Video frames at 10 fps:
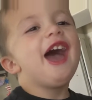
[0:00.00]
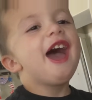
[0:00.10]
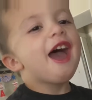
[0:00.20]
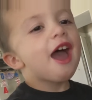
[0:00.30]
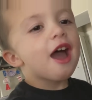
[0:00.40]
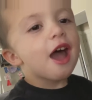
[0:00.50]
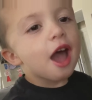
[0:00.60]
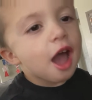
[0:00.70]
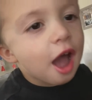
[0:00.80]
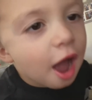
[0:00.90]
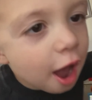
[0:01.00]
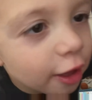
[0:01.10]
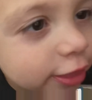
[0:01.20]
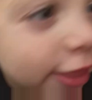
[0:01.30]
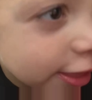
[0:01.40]
How old are you?
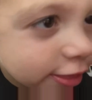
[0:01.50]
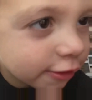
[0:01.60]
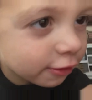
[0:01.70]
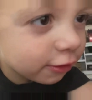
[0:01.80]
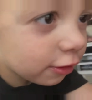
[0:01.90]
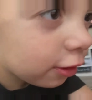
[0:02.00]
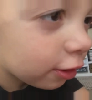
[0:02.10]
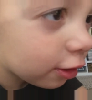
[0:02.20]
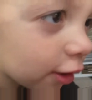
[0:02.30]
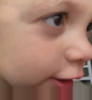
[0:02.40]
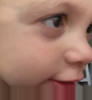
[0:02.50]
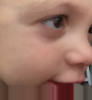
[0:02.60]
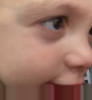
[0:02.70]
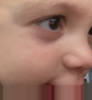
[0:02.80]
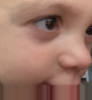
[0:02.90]
Hi, teacher. How old
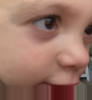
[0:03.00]
are you?